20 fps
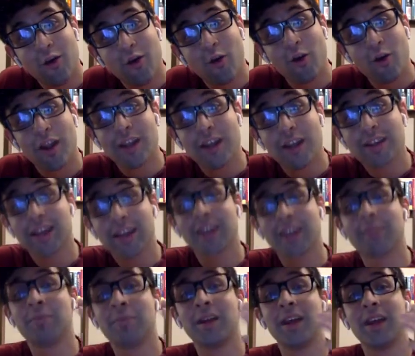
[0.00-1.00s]
or it
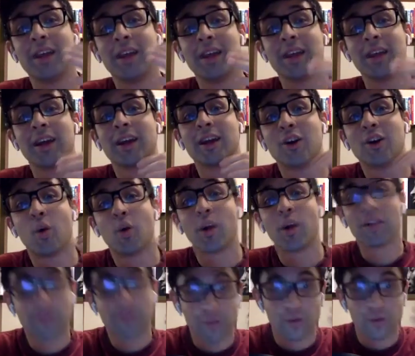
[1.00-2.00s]
can be
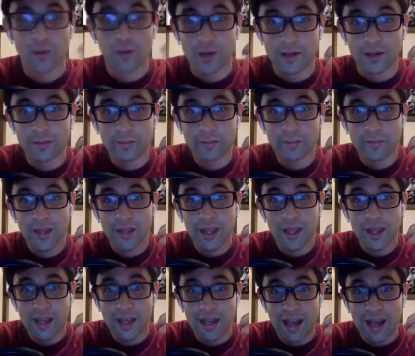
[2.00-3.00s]
going forward.
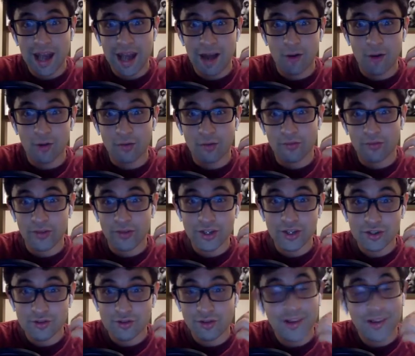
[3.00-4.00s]
Now,
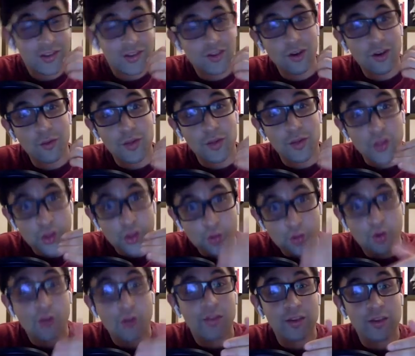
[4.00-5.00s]
Vishnu, let's start with
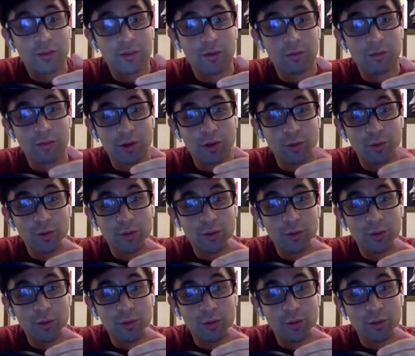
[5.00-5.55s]
you on this one, bro.